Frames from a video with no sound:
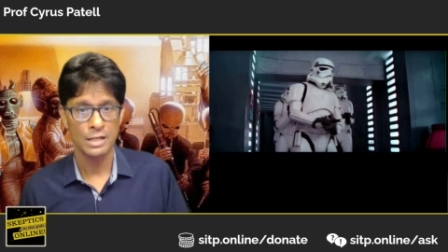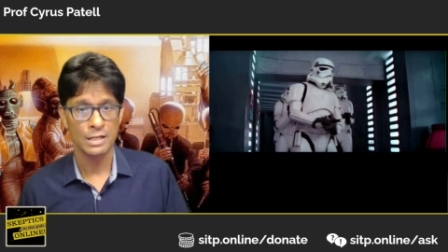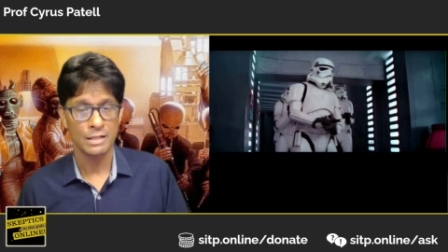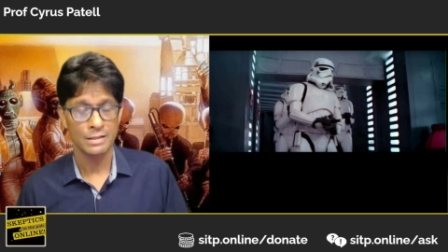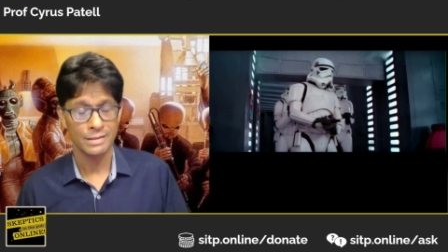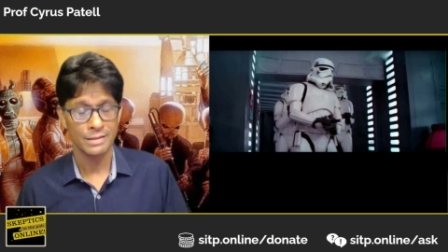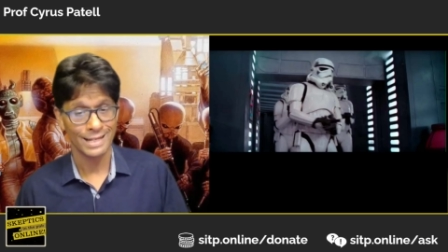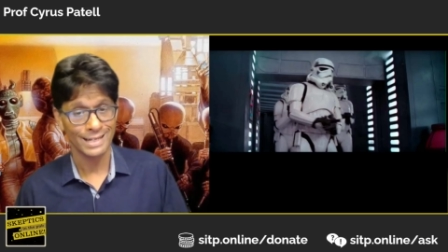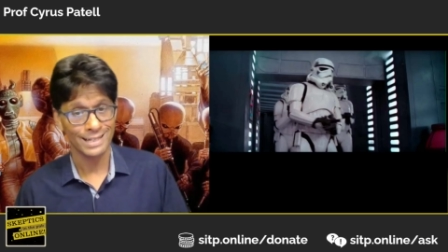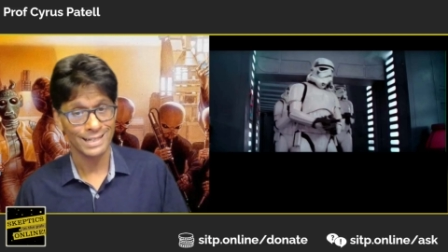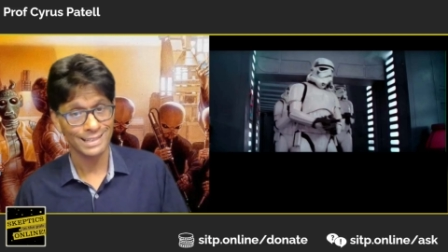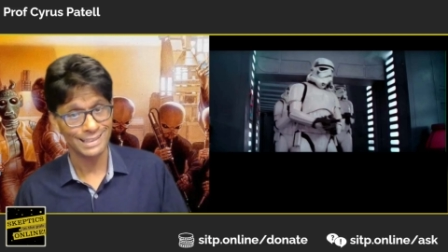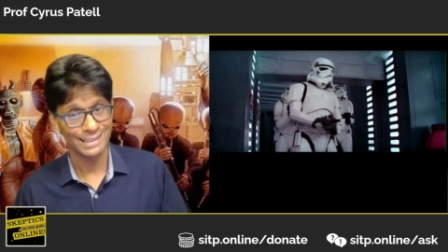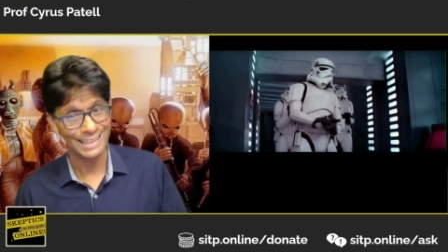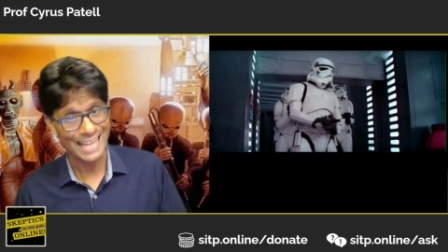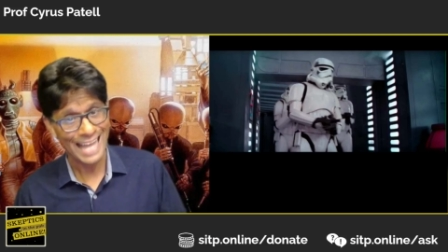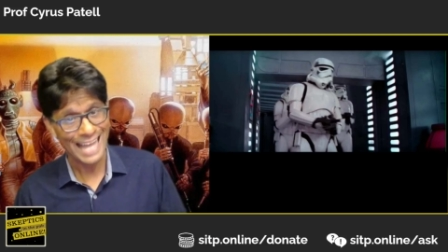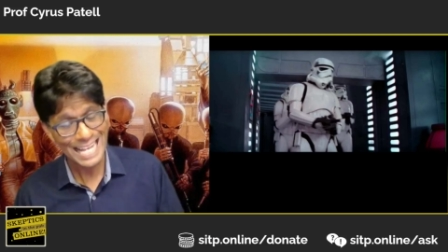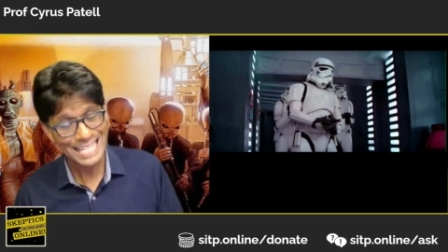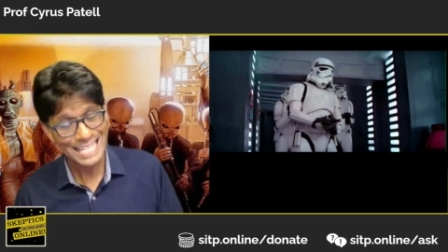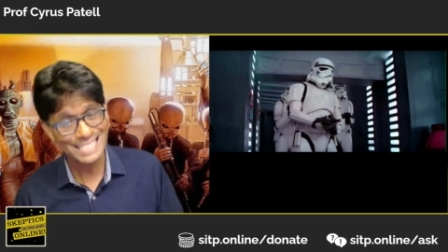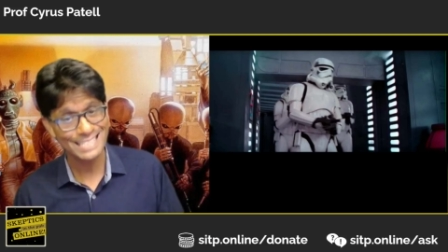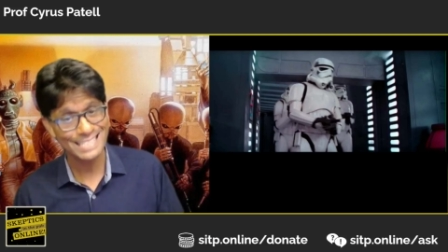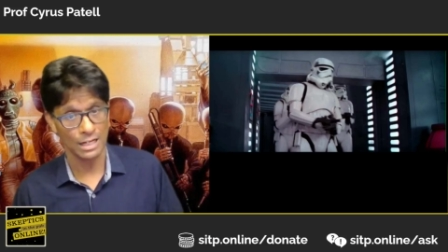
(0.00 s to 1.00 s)
that
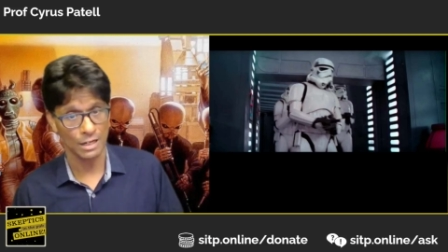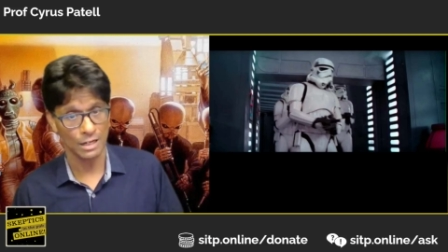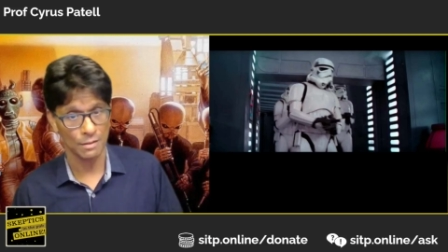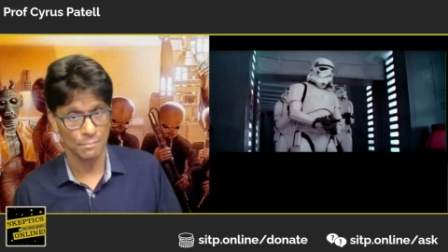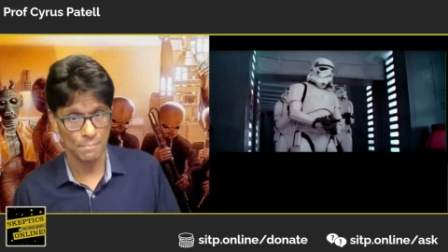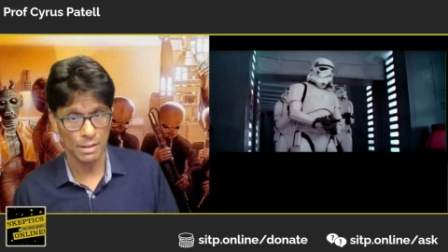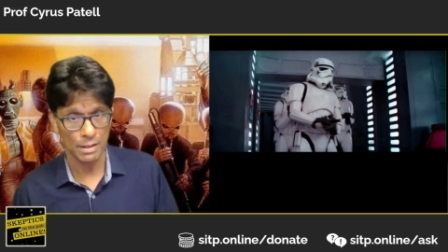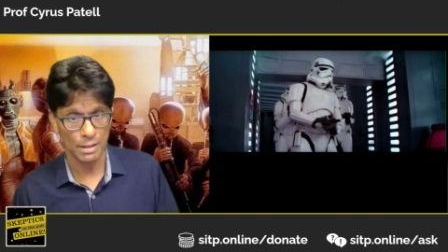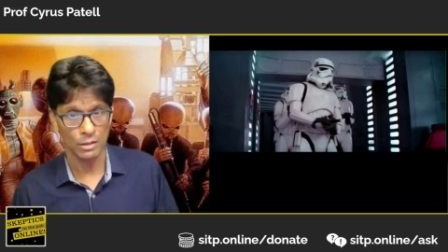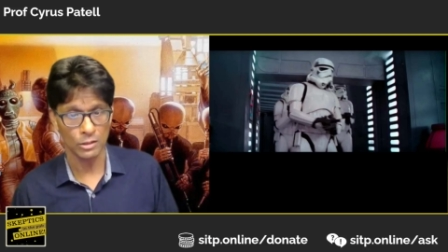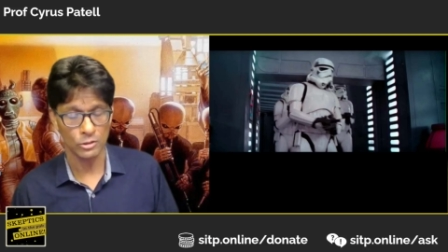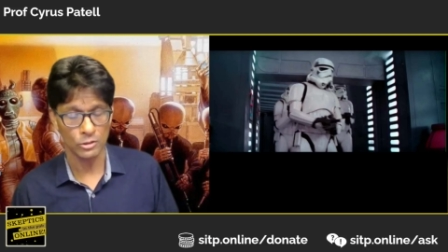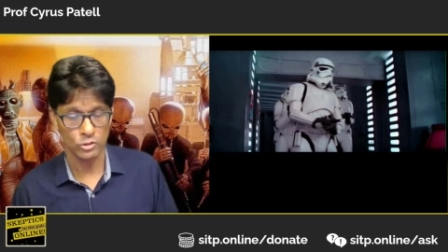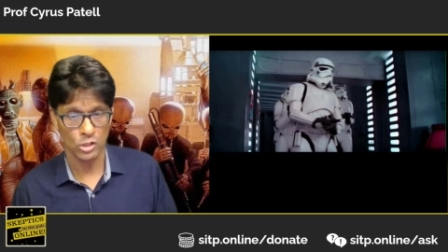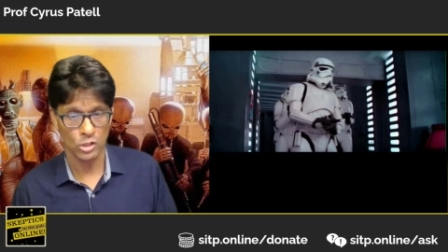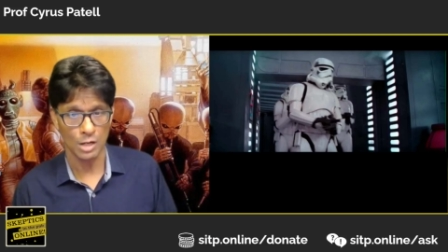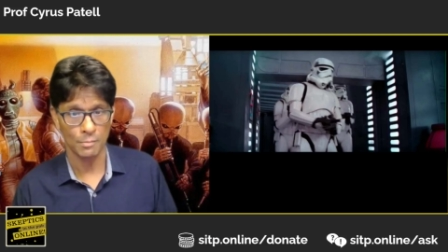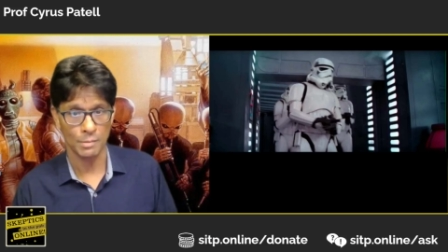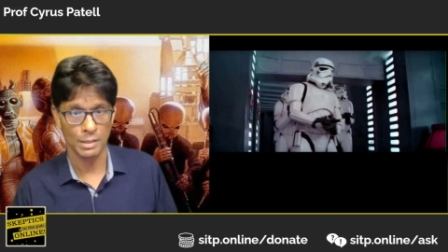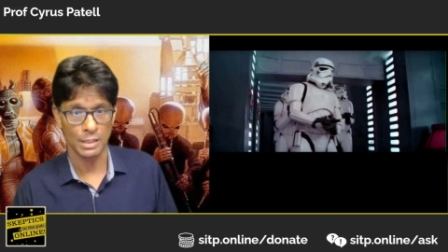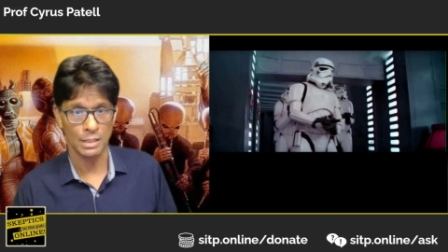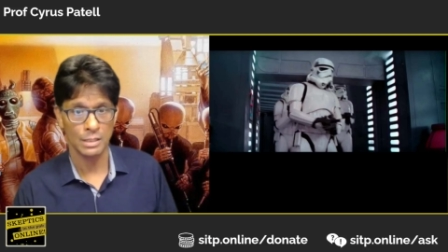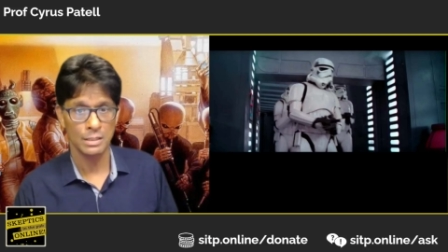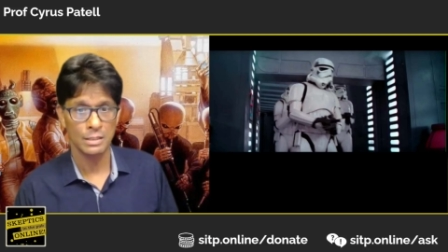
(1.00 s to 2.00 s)
classic
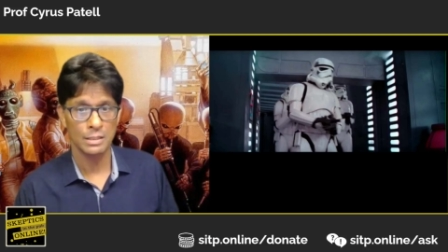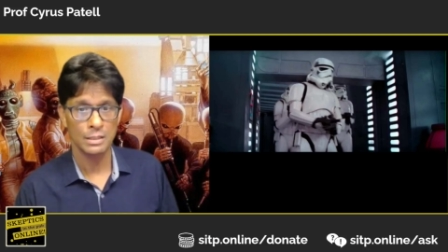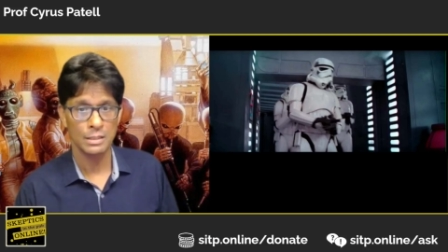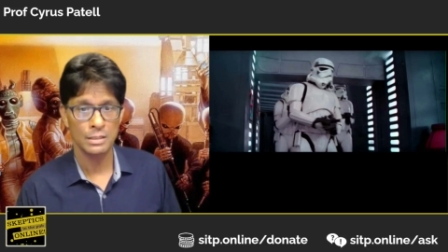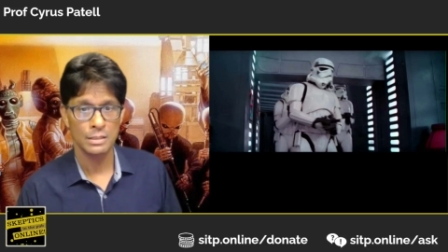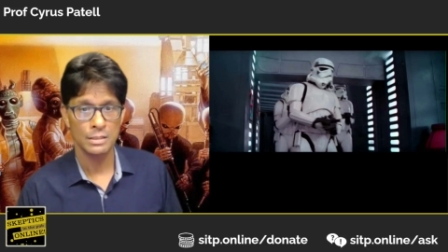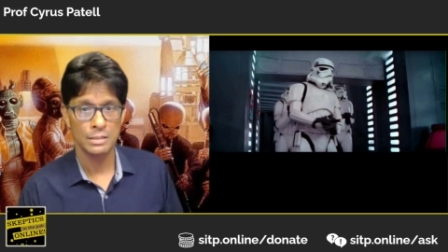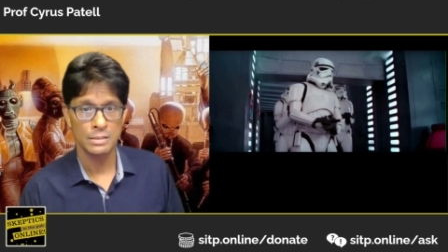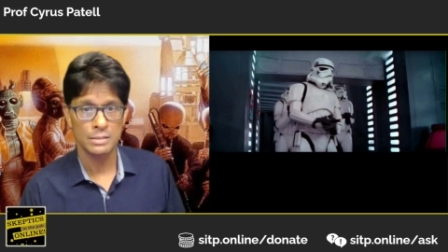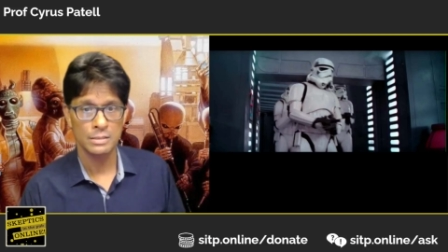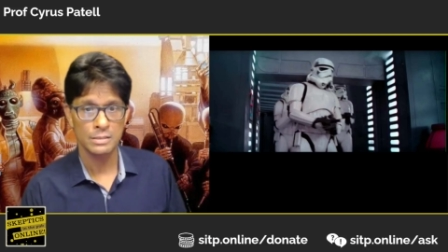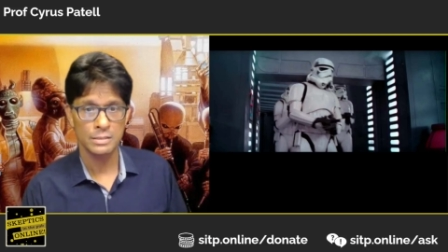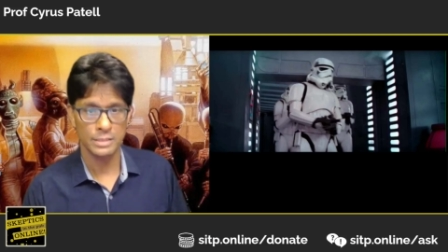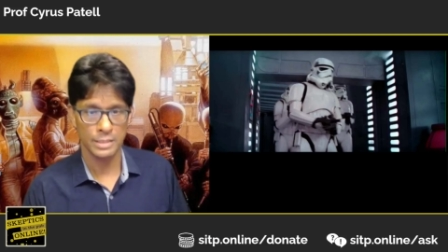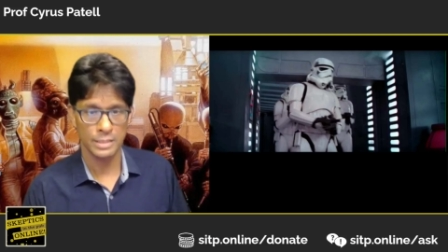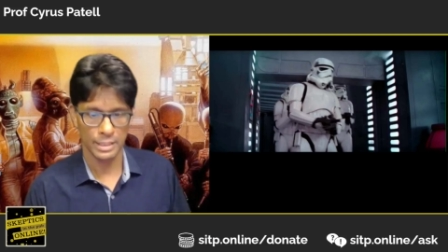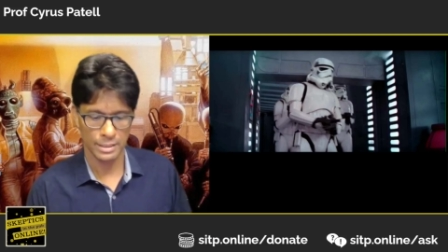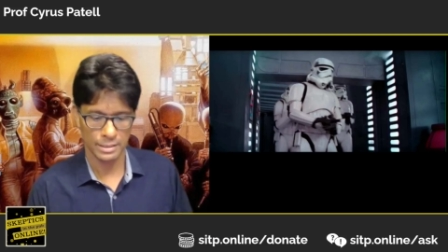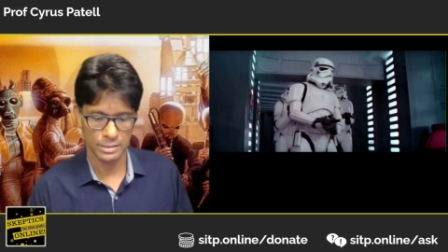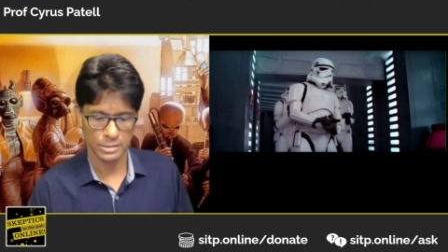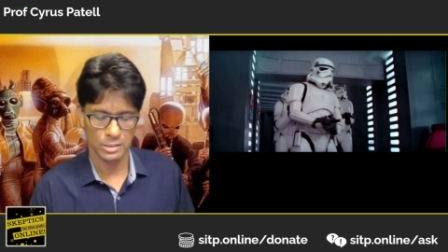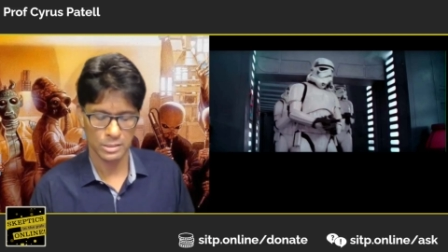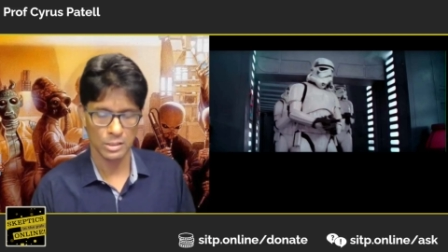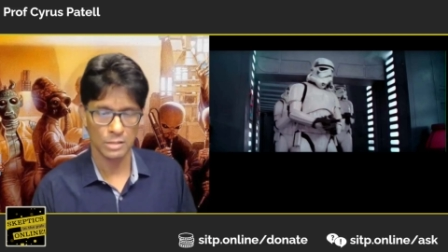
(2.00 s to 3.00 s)
melodrama
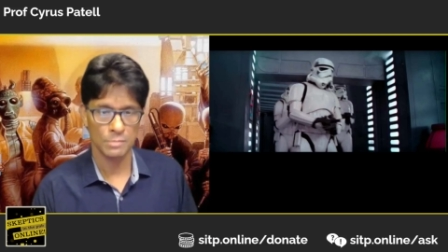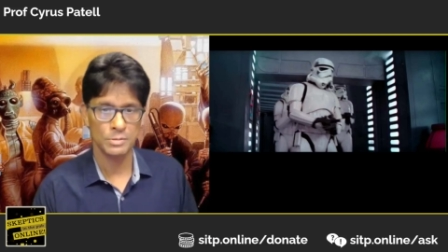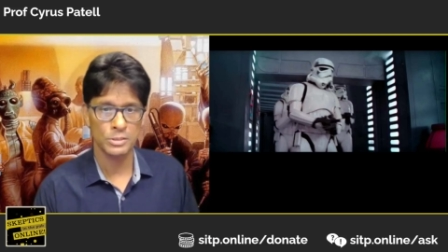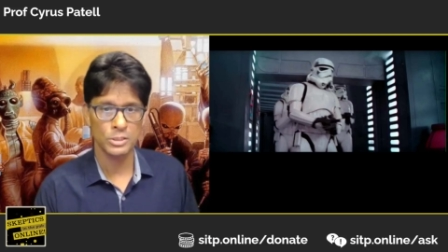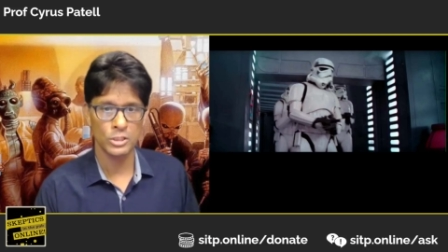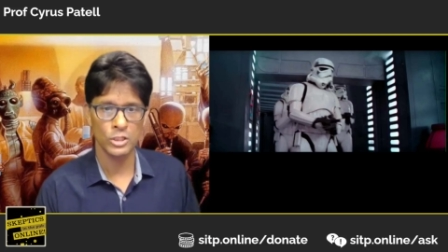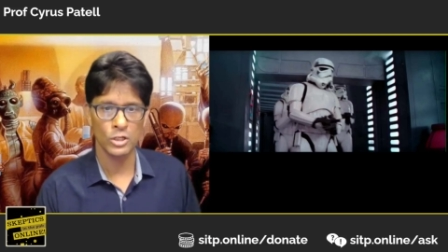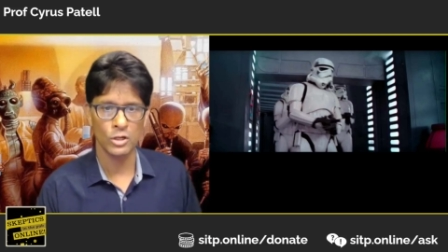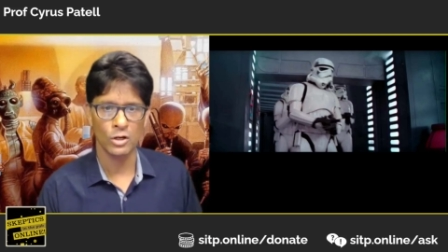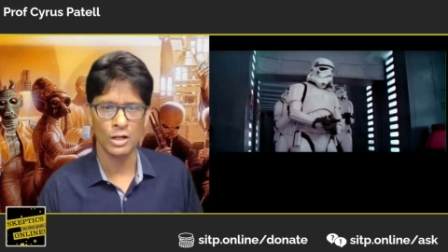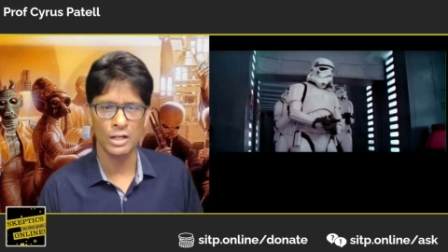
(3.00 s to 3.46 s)
seeks to obscure.